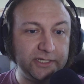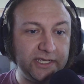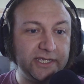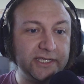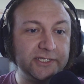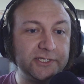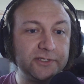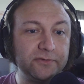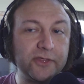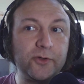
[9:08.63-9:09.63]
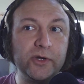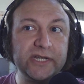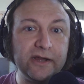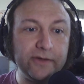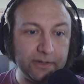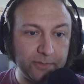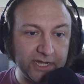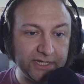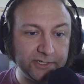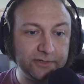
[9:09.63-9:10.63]
He is
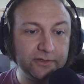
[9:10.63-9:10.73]
authoritarian-brained